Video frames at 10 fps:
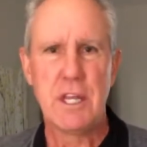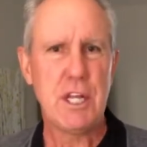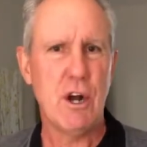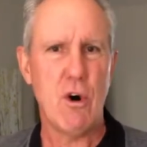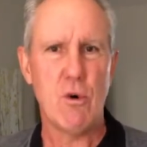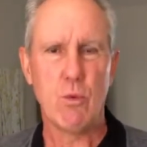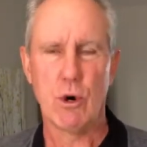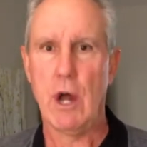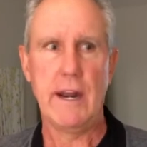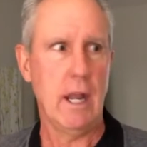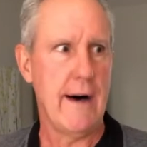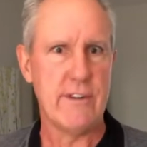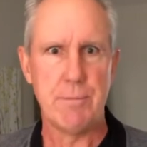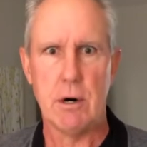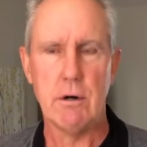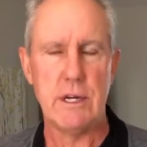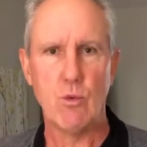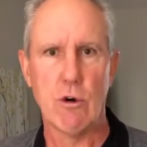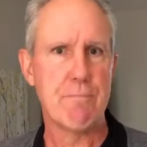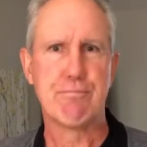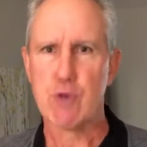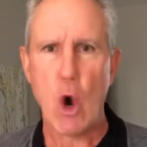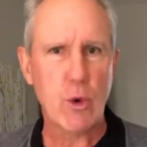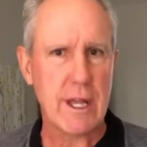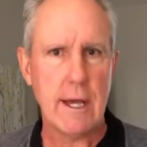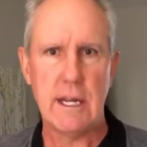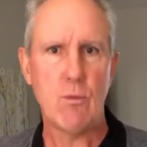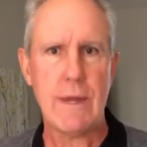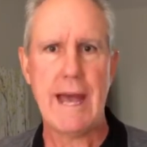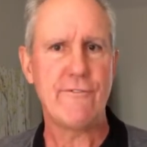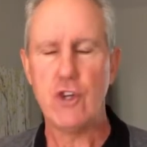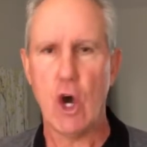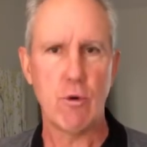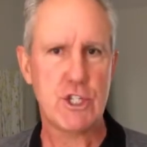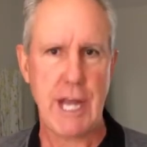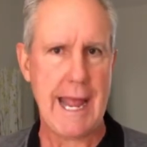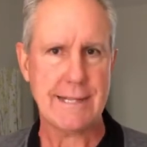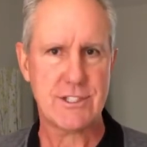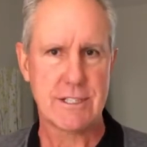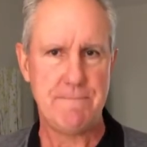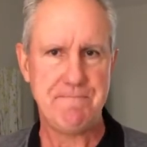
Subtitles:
you know, we're unlovable and we're broken and we have no chance.